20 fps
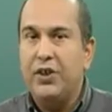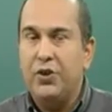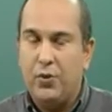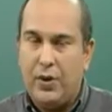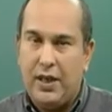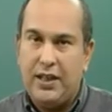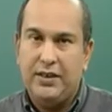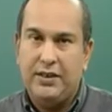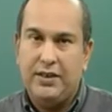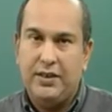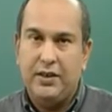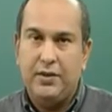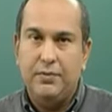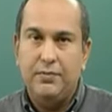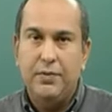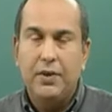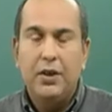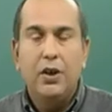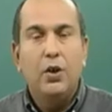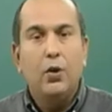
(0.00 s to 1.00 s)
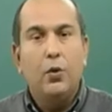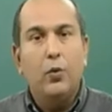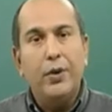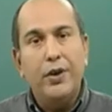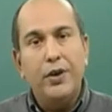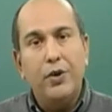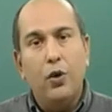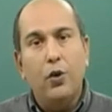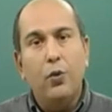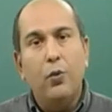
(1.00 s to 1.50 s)
to answer.
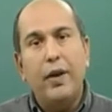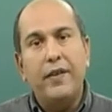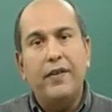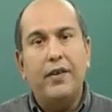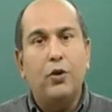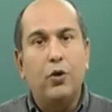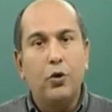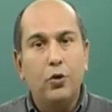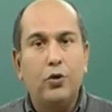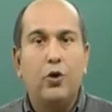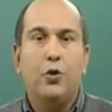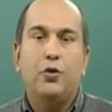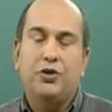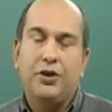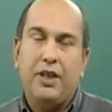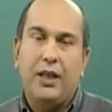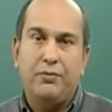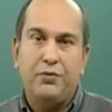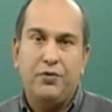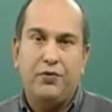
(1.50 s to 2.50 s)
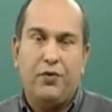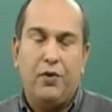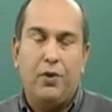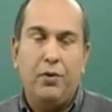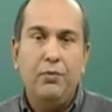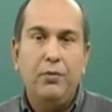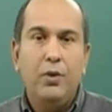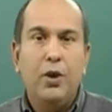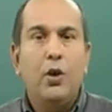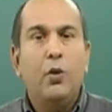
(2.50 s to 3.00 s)
We know where the glucose comes
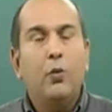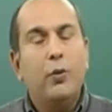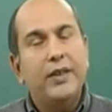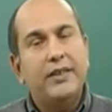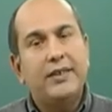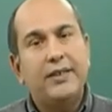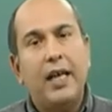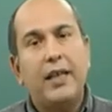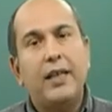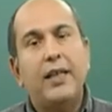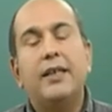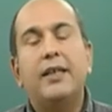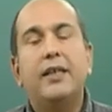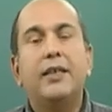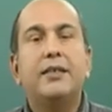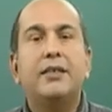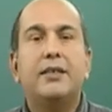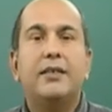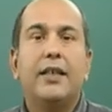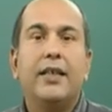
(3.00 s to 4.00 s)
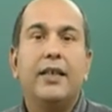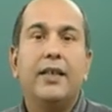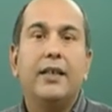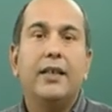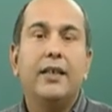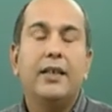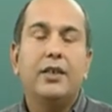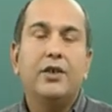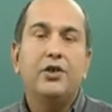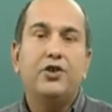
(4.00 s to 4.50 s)
from. We studied this
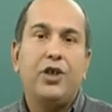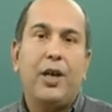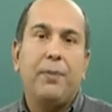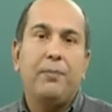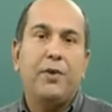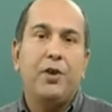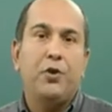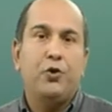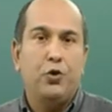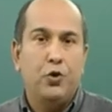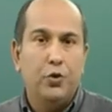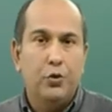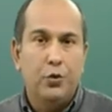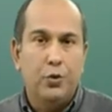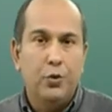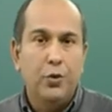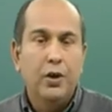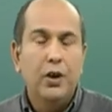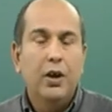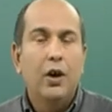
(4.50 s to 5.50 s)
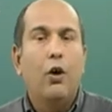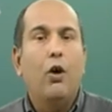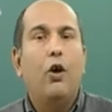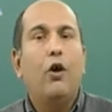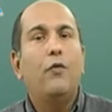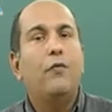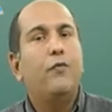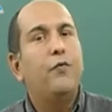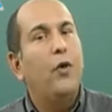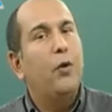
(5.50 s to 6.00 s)
in Chapter 2
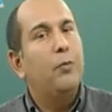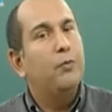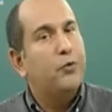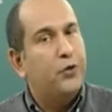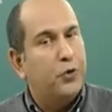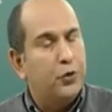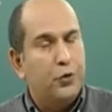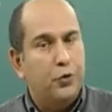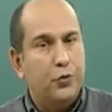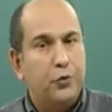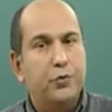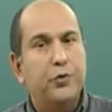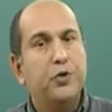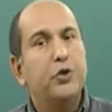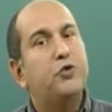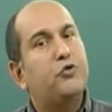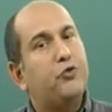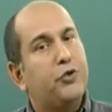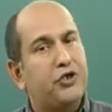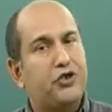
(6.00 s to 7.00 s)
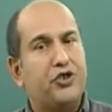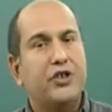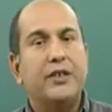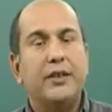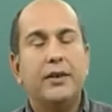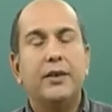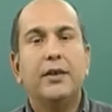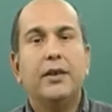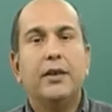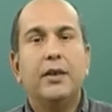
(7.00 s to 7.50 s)
of Form 2, Nutrition.
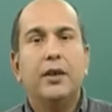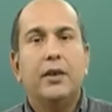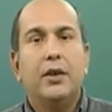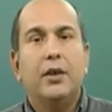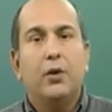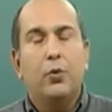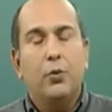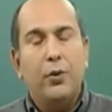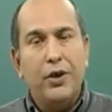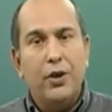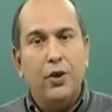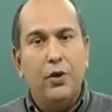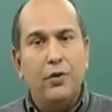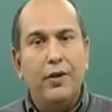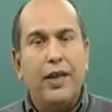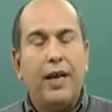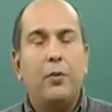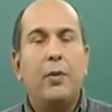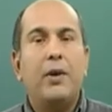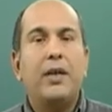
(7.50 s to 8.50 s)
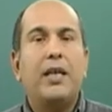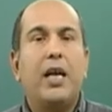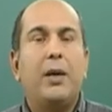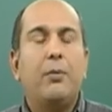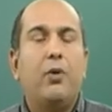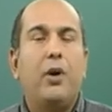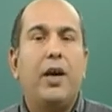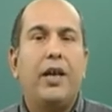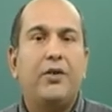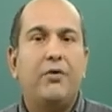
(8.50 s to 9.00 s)
We know that when
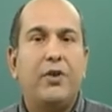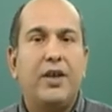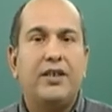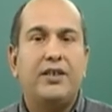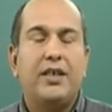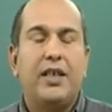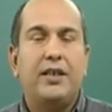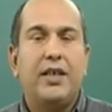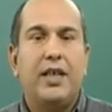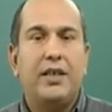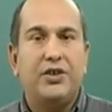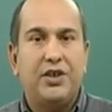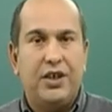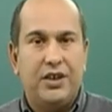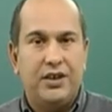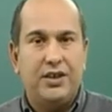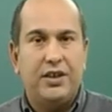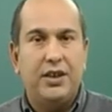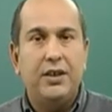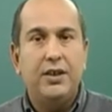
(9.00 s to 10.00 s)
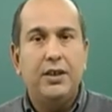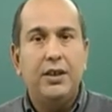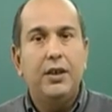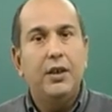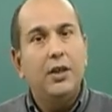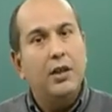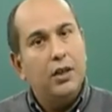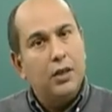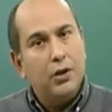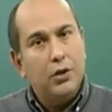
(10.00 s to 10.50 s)
carbohydrates are digested,
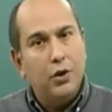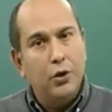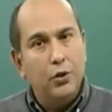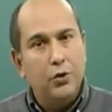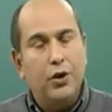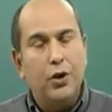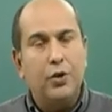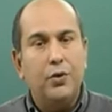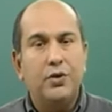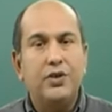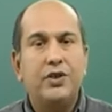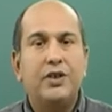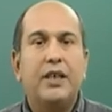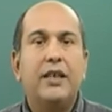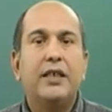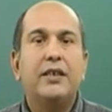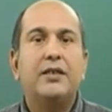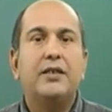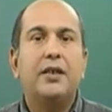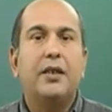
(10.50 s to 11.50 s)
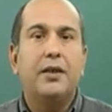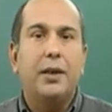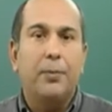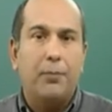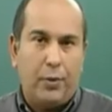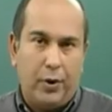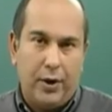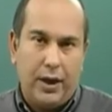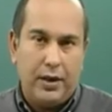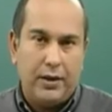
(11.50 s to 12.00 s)
glucose is the
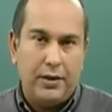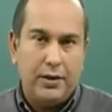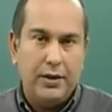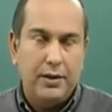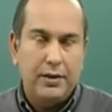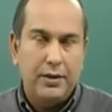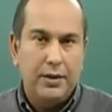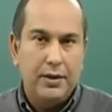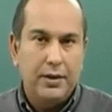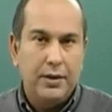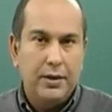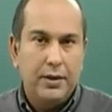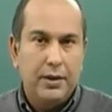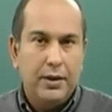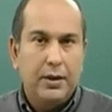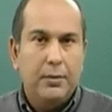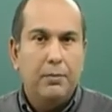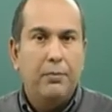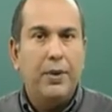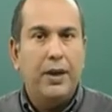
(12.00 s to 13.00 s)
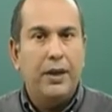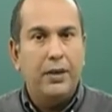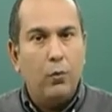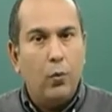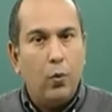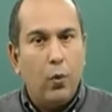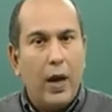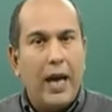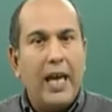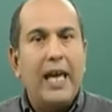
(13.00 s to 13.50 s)
product. But
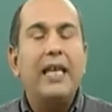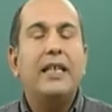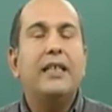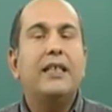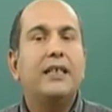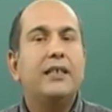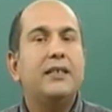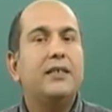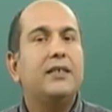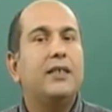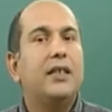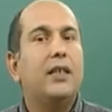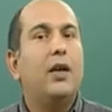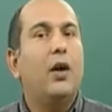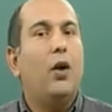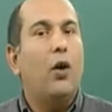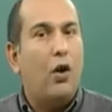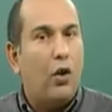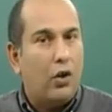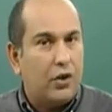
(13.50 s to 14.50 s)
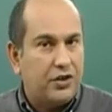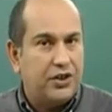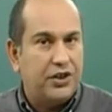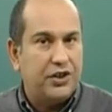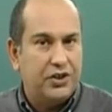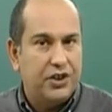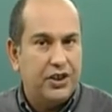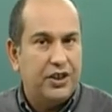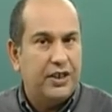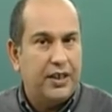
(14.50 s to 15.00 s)
where does the
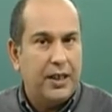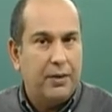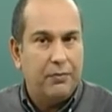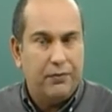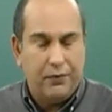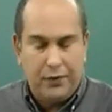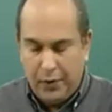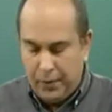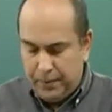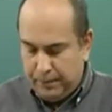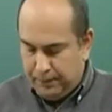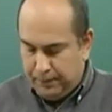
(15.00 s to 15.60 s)
oxygen come from?